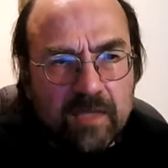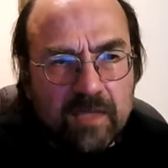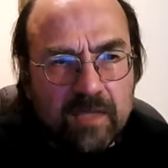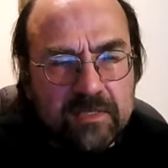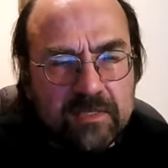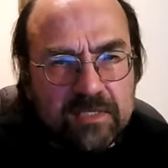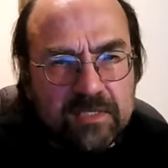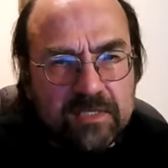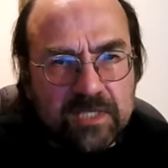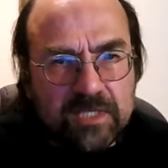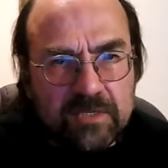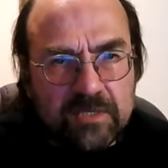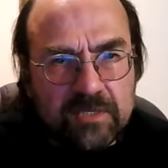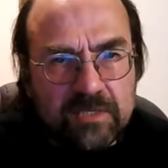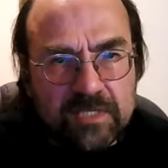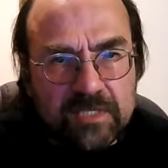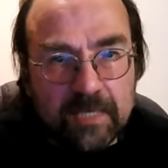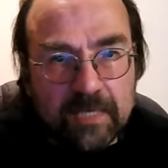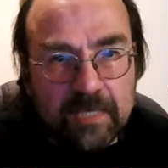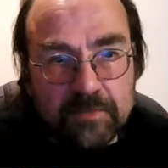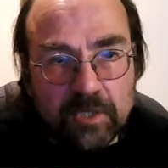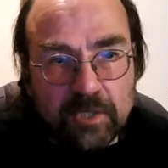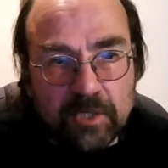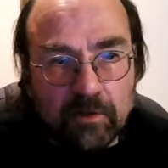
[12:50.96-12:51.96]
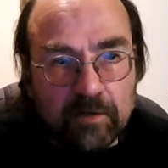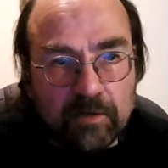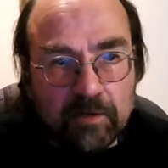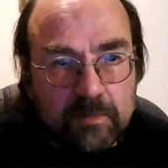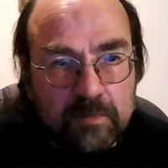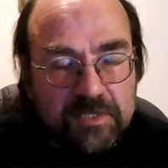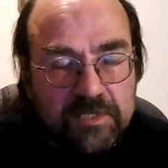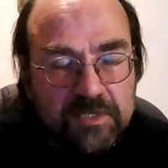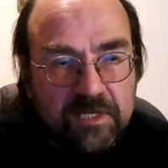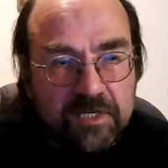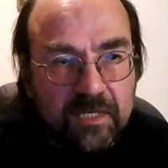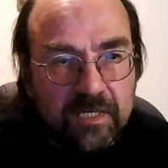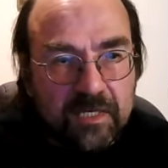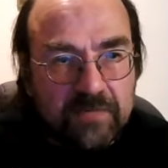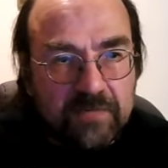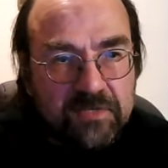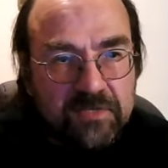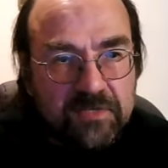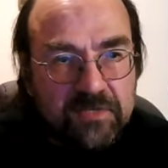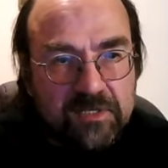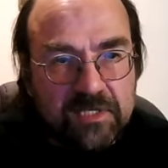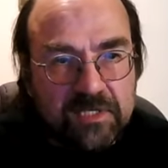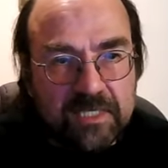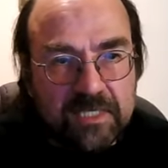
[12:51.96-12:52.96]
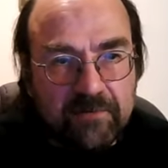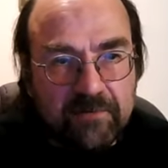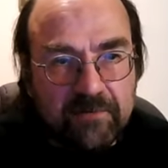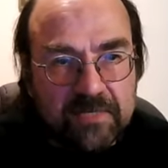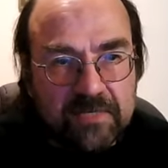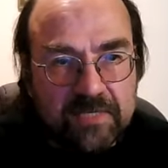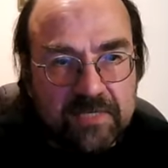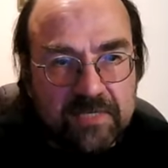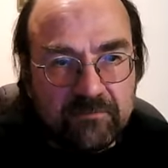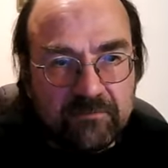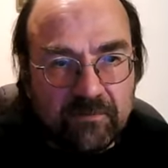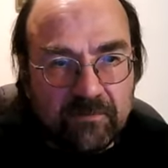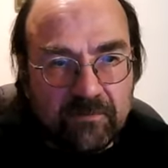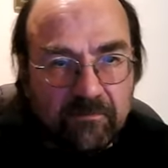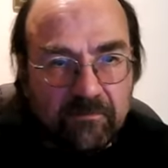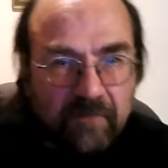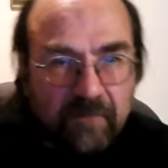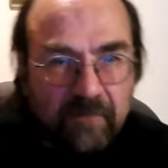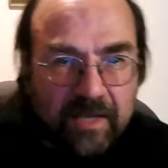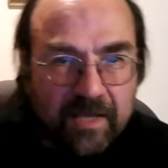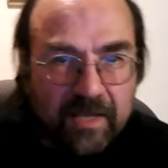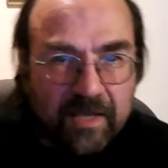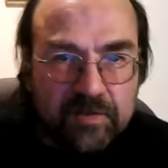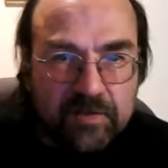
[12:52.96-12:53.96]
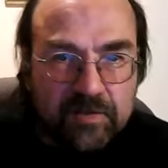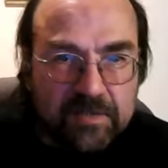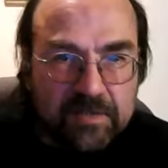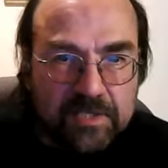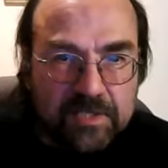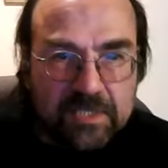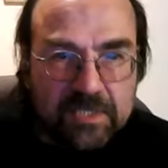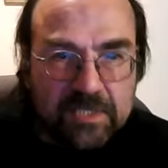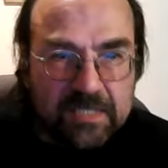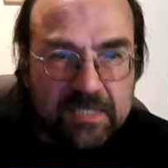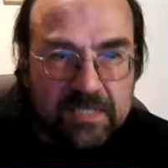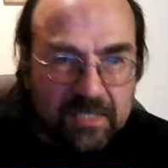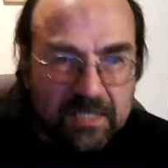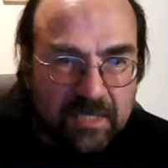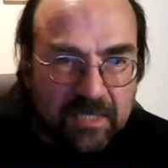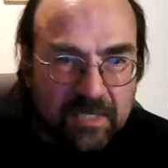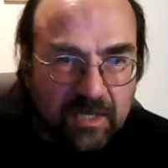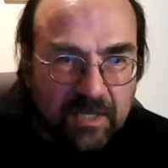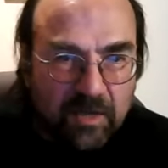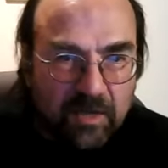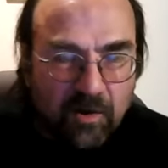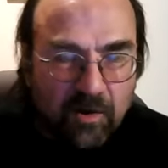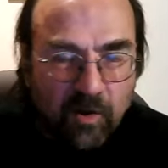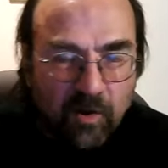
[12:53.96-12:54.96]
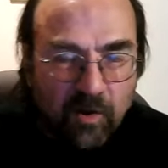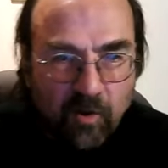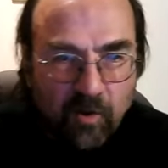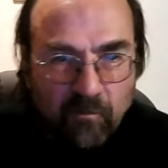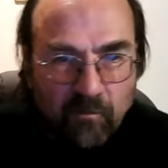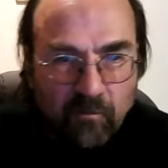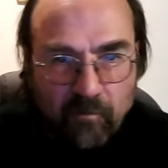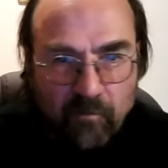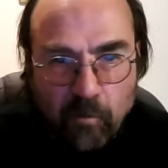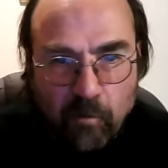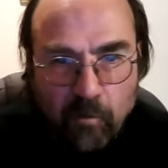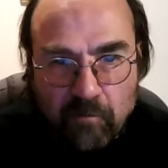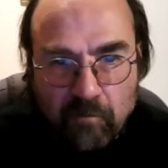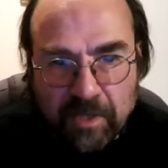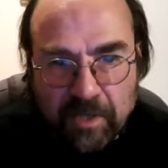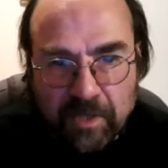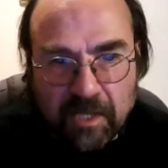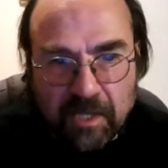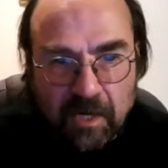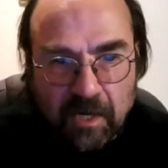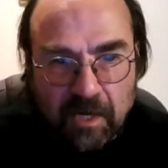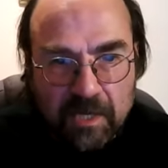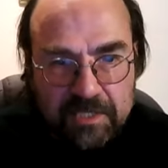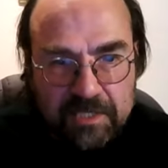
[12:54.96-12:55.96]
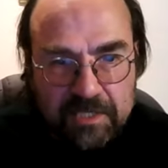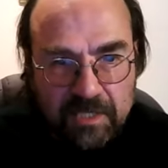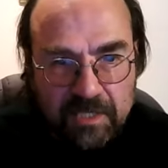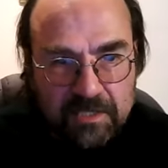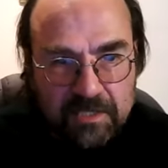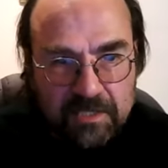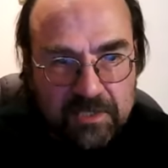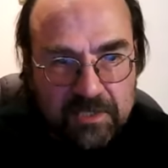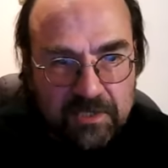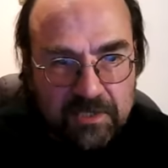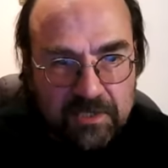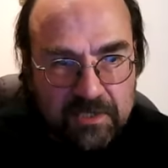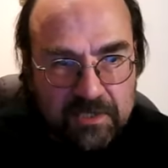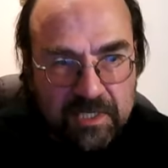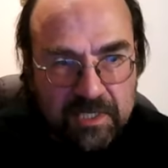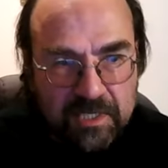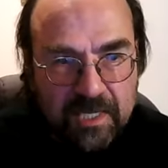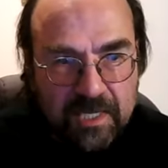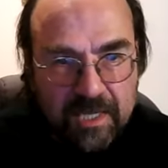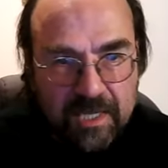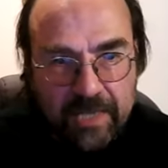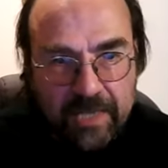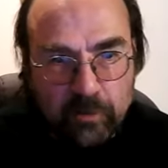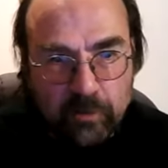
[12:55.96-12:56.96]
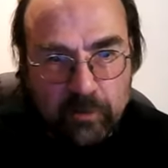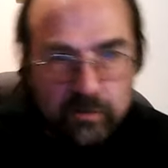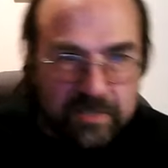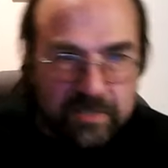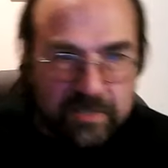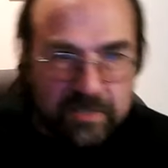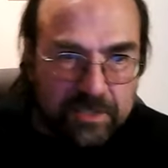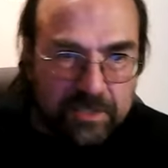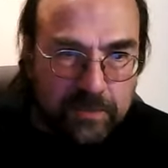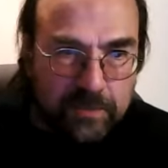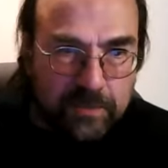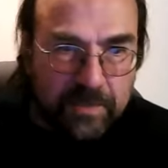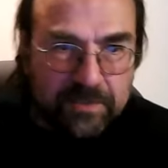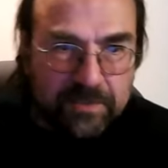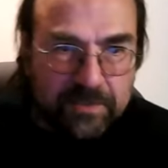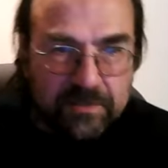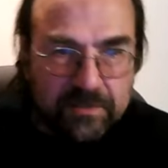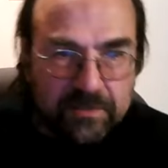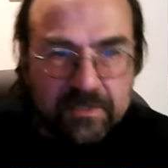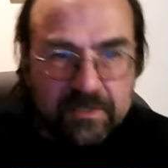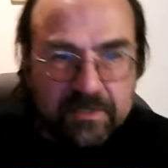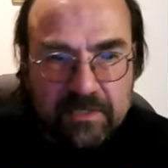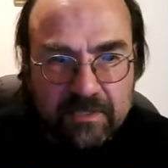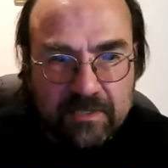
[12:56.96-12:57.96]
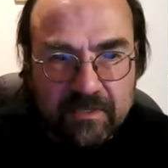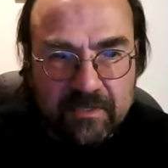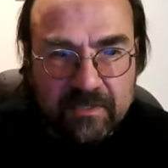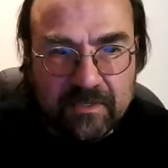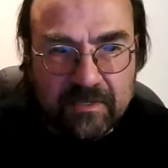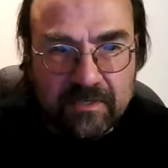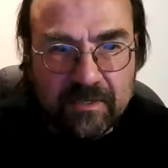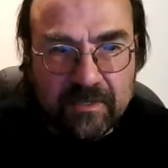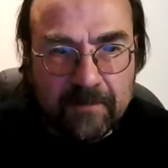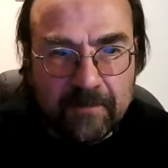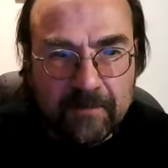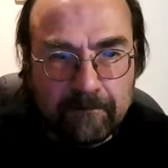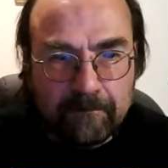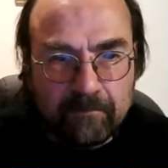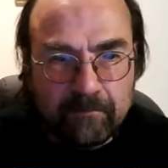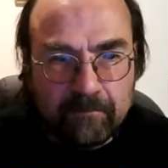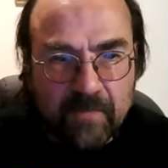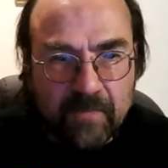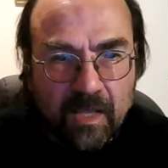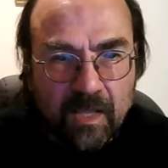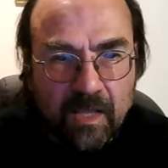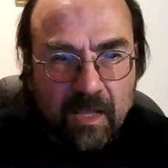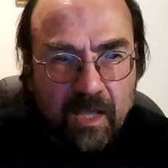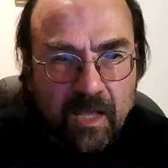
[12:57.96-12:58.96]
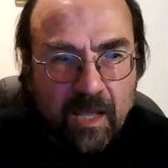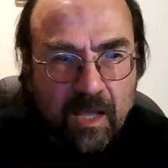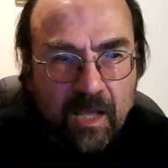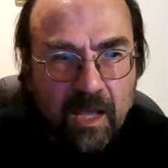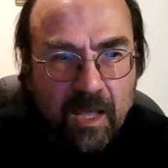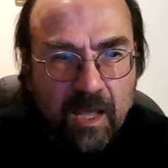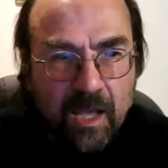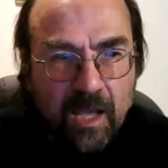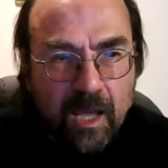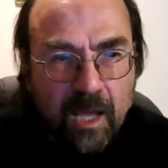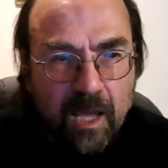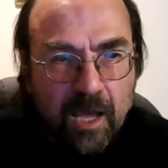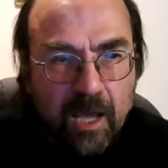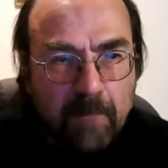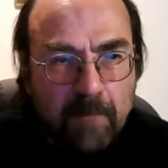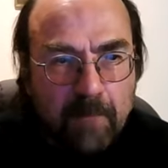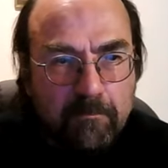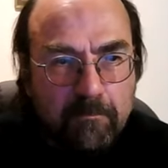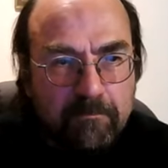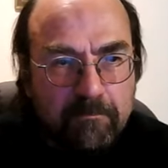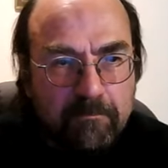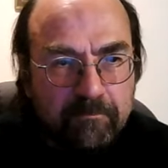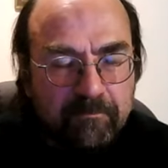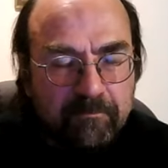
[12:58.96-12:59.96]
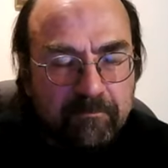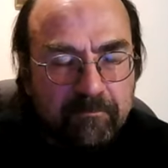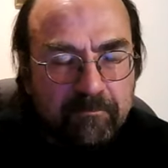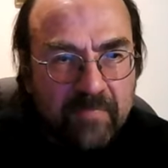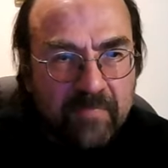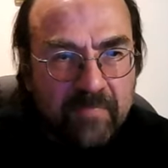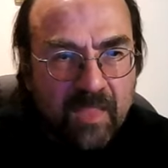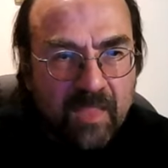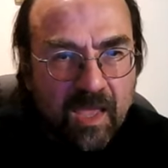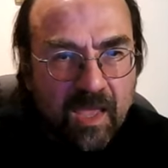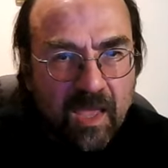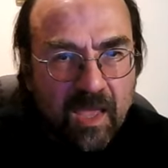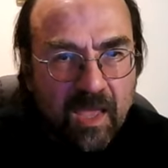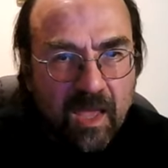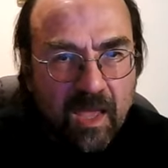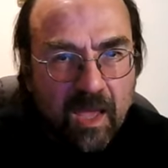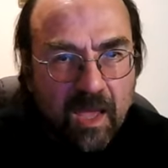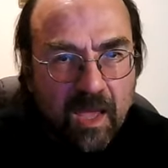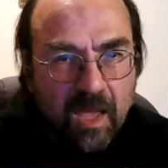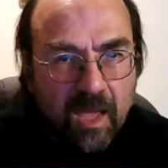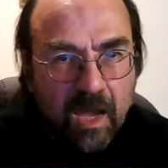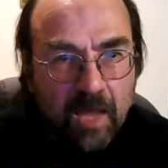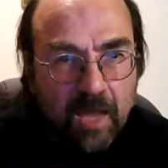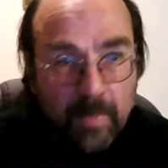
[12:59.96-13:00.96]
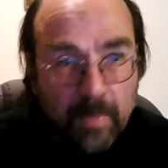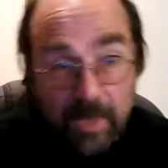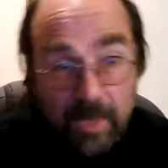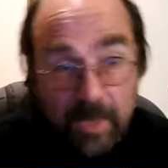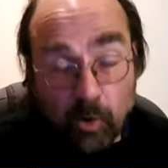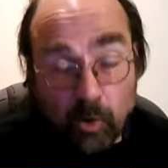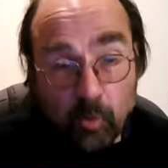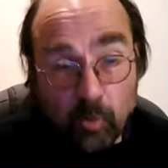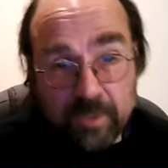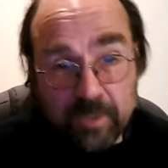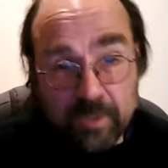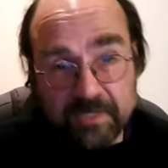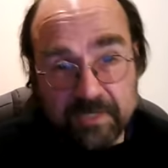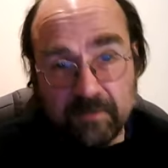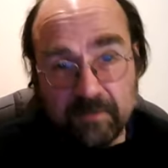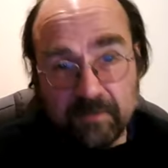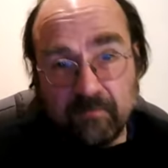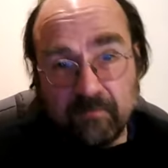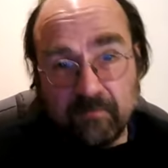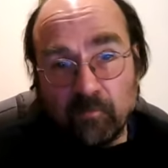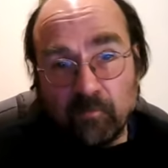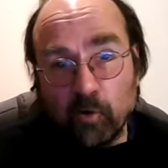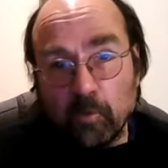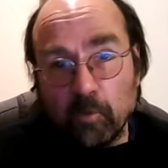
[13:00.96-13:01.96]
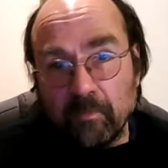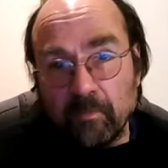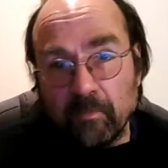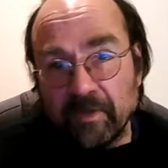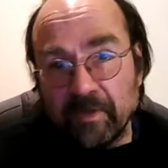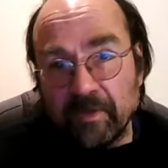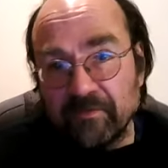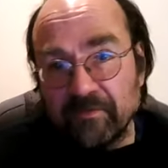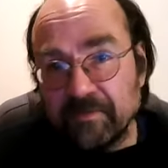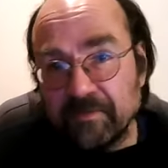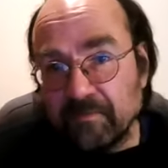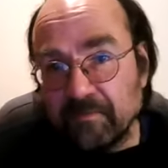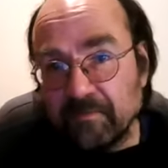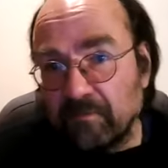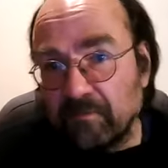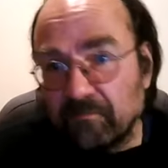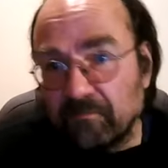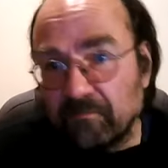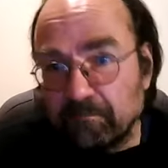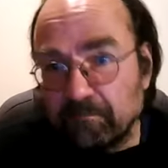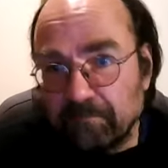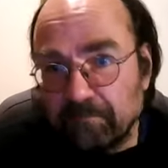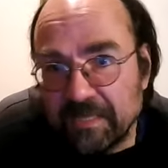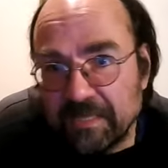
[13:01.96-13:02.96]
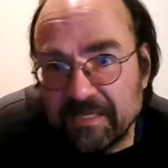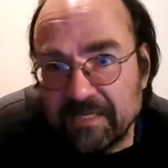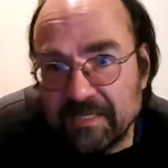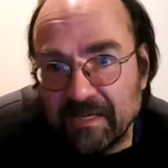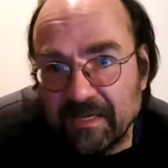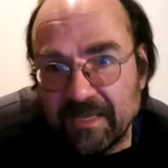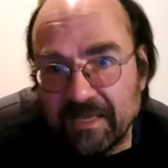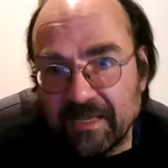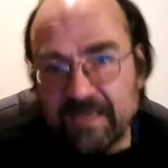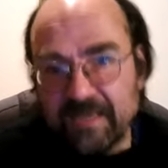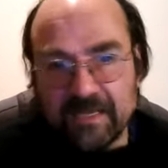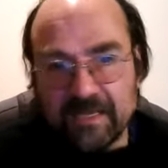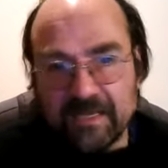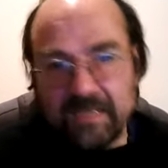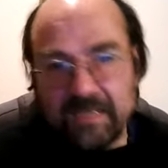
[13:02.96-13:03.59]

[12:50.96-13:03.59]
So skeptical arguments can give us a series of reflections for recognizing uncertainty in all situations. And they're always in the form of basically,